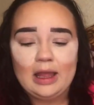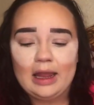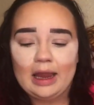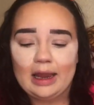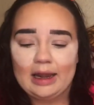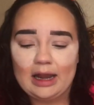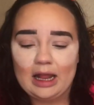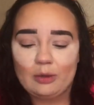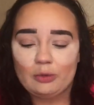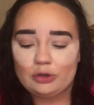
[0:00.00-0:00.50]

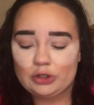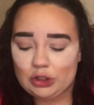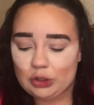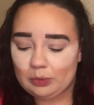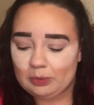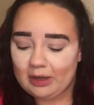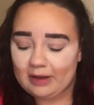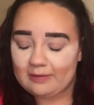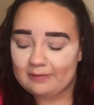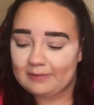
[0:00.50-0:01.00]
And I will do
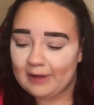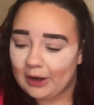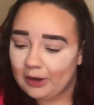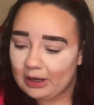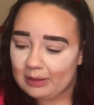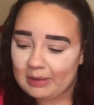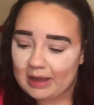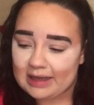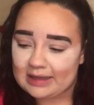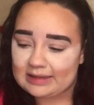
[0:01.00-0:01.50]
my very
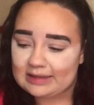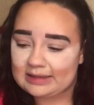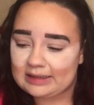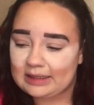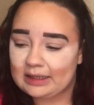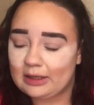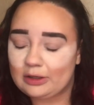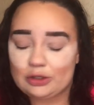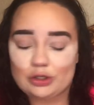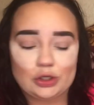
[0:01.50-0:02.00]
best
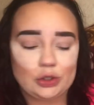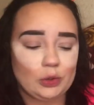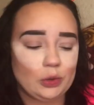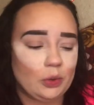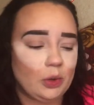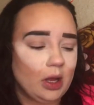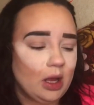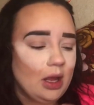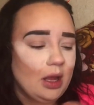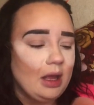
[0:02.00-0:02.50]

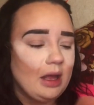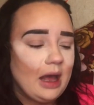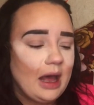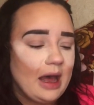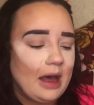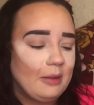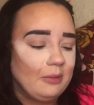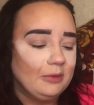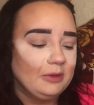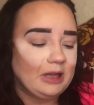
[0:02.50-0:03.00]
to
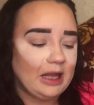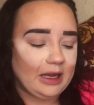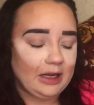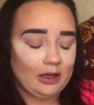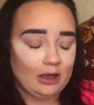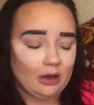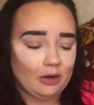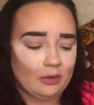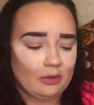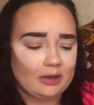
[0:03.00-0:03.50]
let you
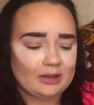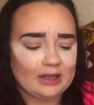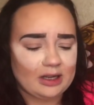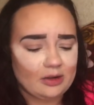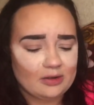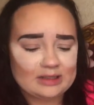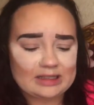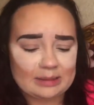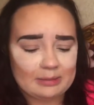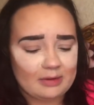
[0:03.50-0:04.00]
know, because I know
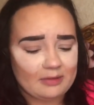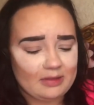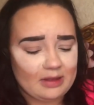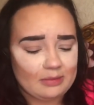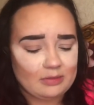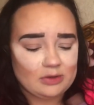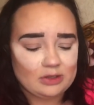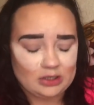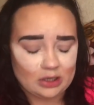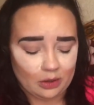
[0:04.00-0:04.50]
some of
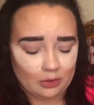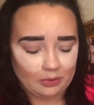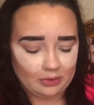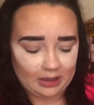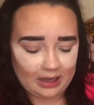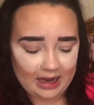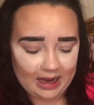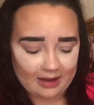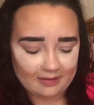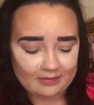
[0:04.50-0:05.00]
them don't
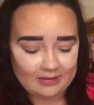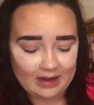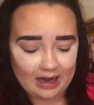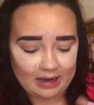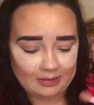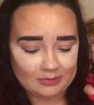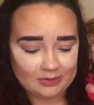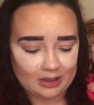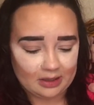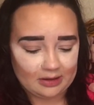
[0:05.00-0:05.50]
have
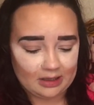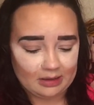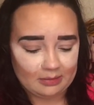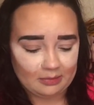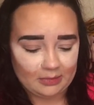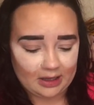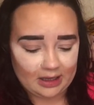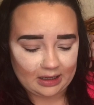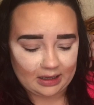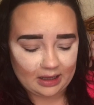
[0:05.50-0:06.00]
names on them.
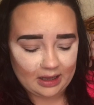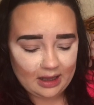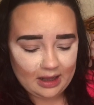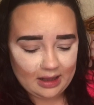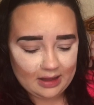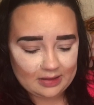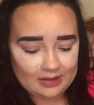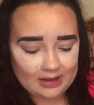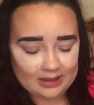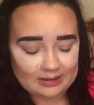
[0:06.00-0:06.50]
Like
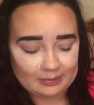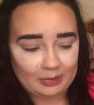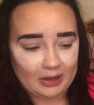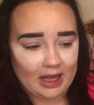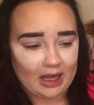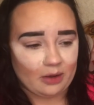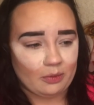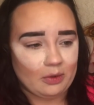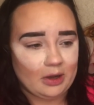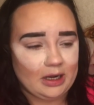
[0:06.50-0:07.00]
this
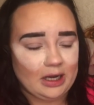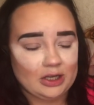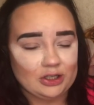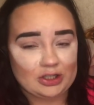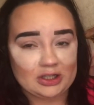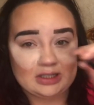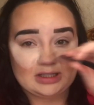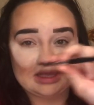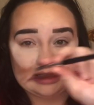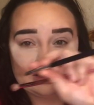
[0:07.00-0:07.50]
black one, it
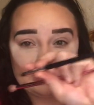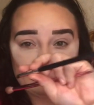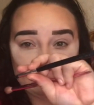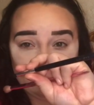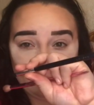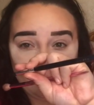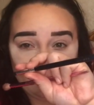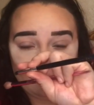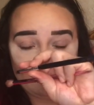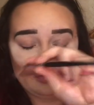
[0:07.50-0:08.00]
just says
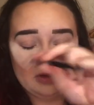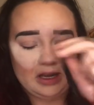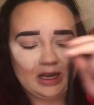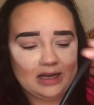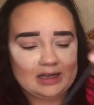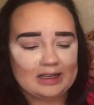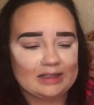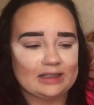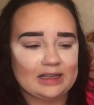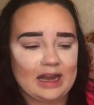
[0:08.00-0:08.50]
Morphe.
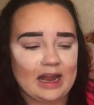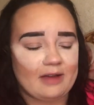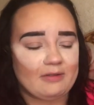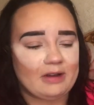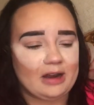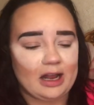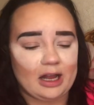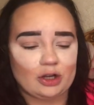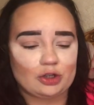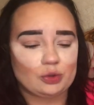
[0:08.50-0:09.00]
It doesn't have
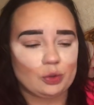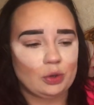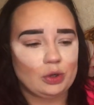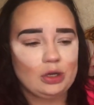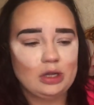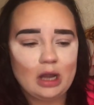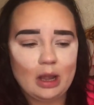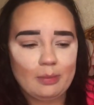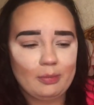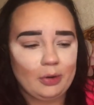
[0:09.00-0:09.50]
an actual
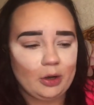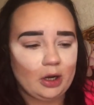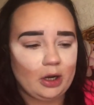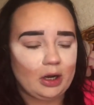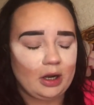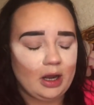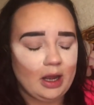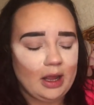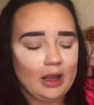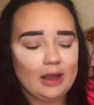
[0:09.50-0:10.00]

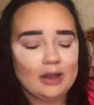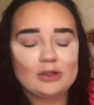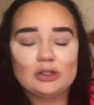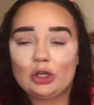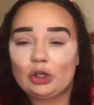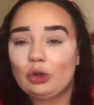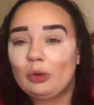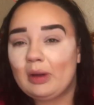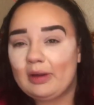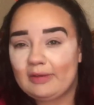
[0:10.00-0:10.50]
number, so
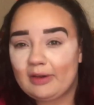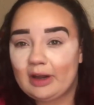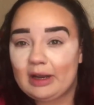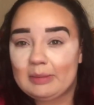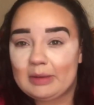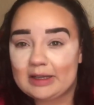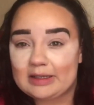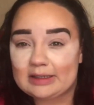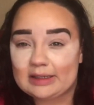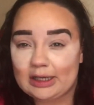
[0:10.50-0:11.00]
I'll do my very
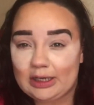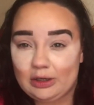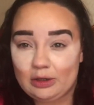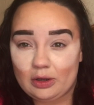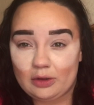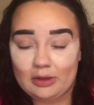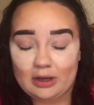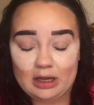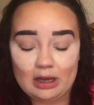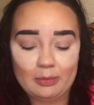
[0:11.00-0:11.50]
best to let you
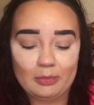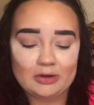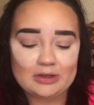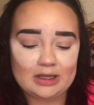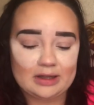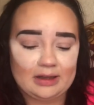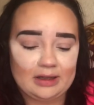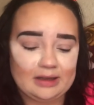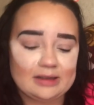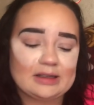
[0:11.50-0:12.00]
know the numbers
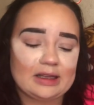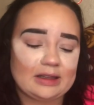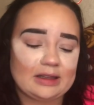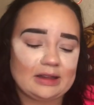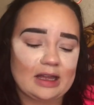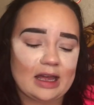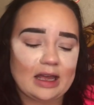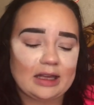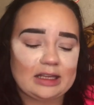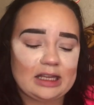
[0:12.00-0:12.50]
and things like that.